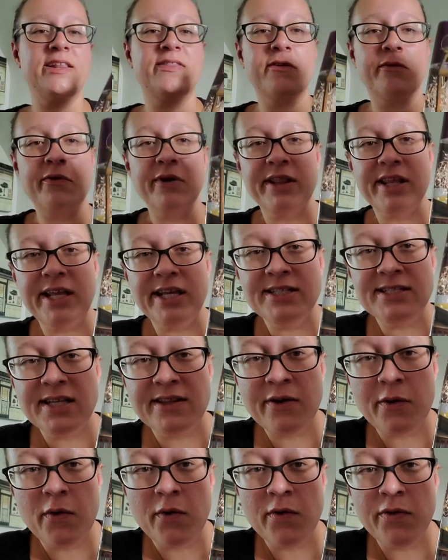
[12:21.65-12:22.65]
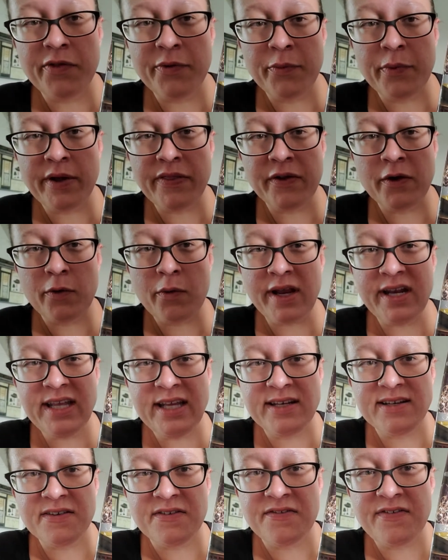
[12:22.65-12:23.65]
they're really into the whole, the
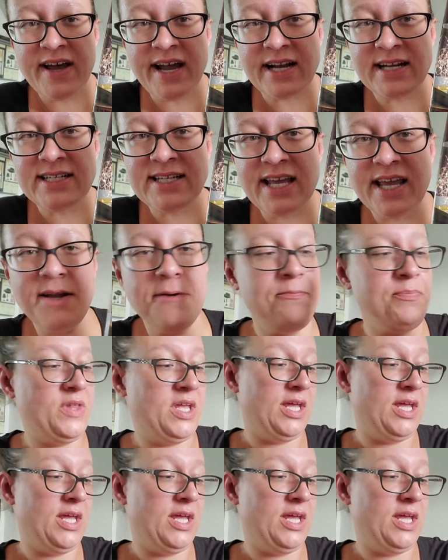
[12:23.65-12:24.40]
gradient effect, eh?